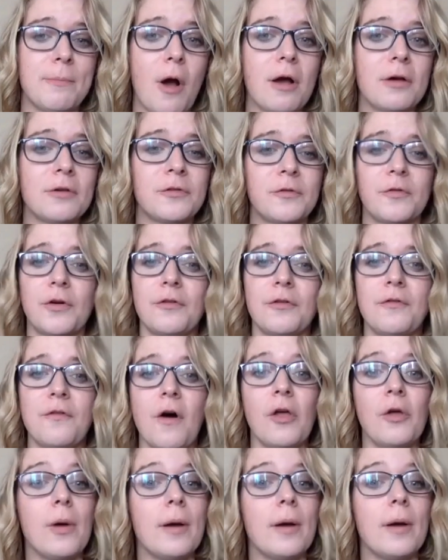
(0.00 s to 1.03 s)
inbox for a
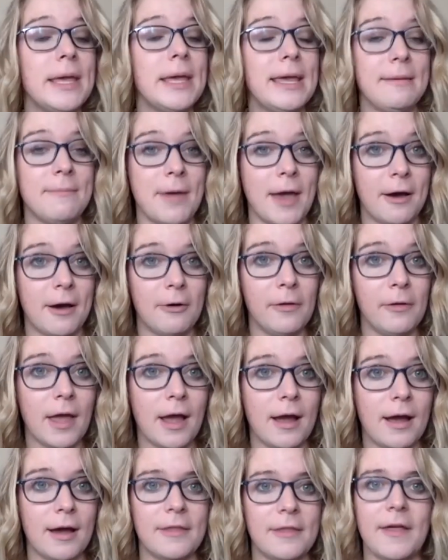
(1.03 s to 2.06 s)
follow-up email.
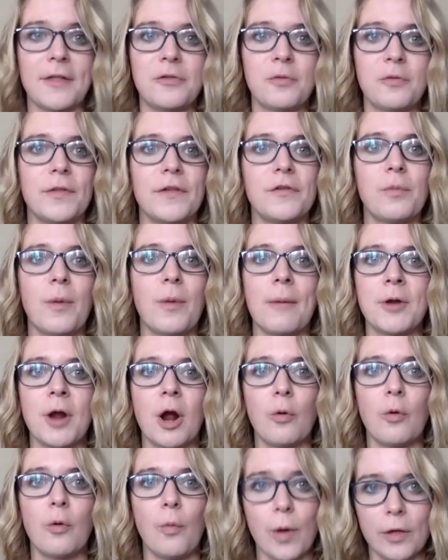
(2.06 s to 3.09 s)
Uh, that's where this
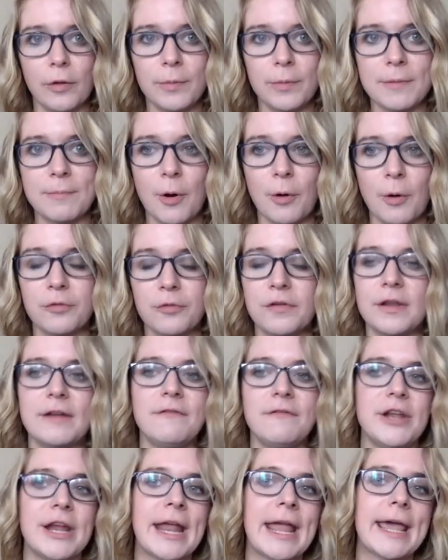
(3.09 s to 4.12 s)
webinar will be posted
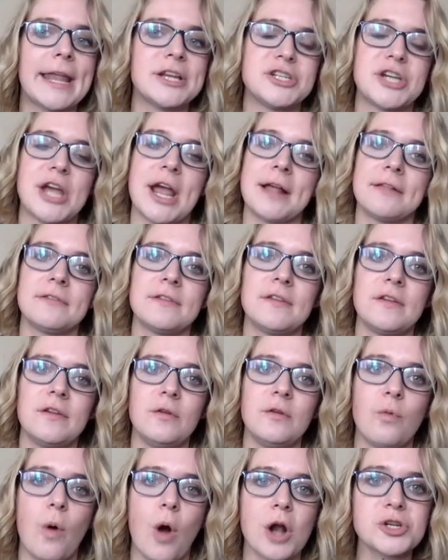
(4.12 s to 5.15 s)
if you didn't get a chance
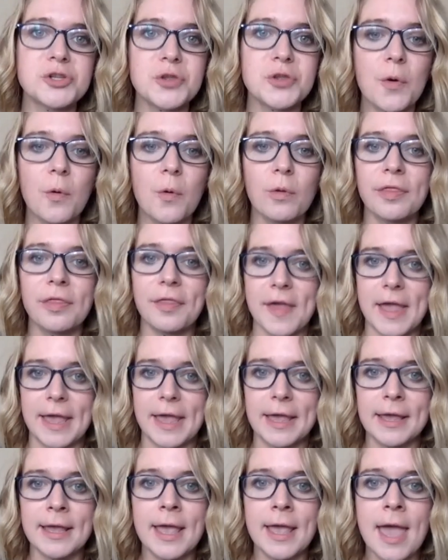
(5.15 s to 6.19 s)
to watch the whole
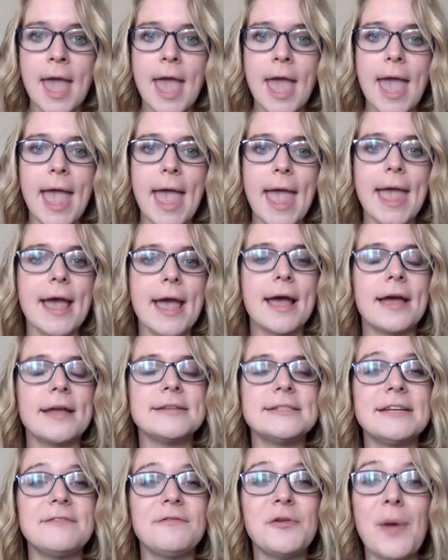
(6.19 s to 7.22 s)
thing.
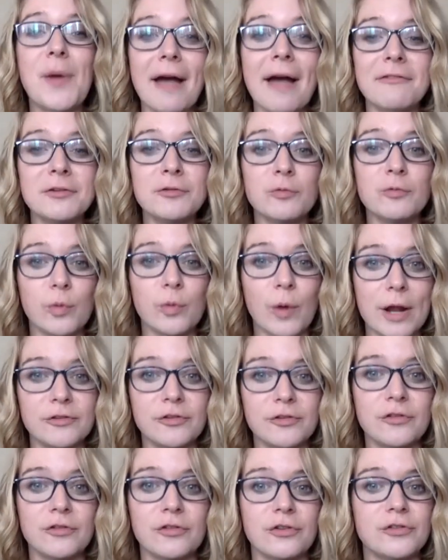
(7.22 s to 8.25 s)
And if you haven't
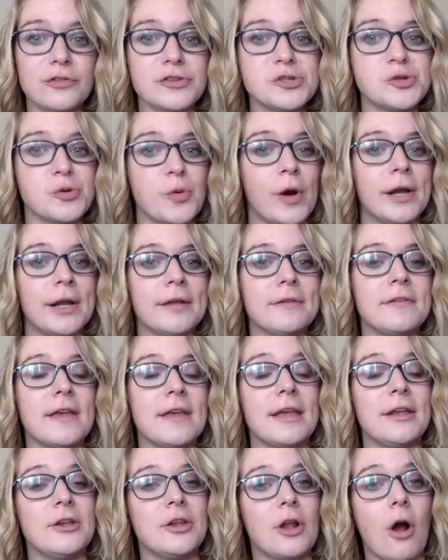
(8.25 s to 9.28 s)
registered to join us
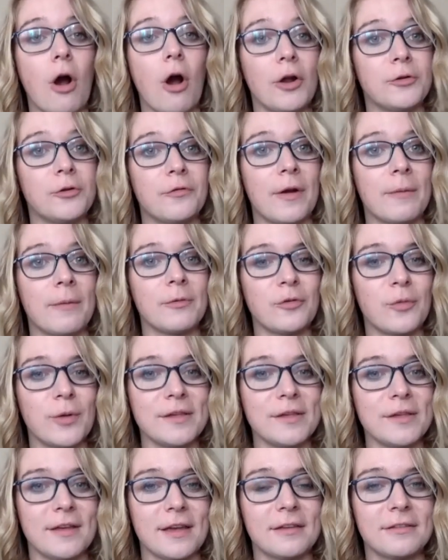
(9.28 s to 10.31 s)
in on November
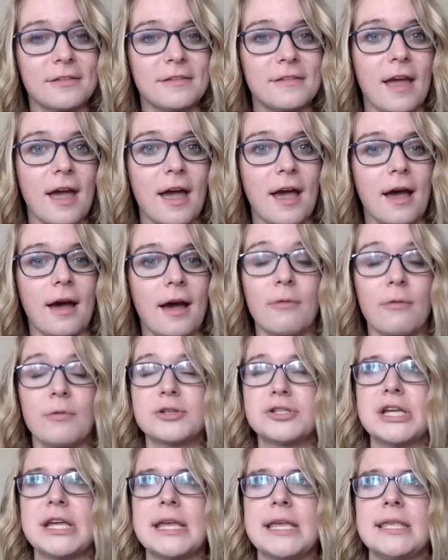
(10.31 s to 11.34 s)
twenty-sixth, uh,
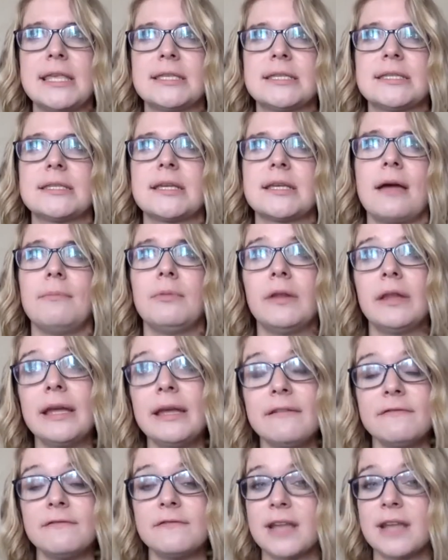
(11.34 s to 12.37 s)
which is, I
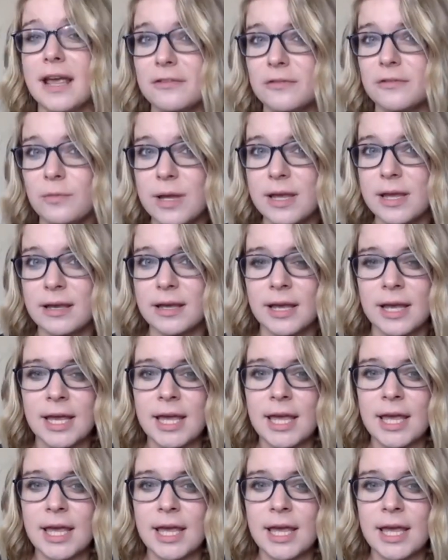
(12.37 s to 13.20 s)
believe, next week,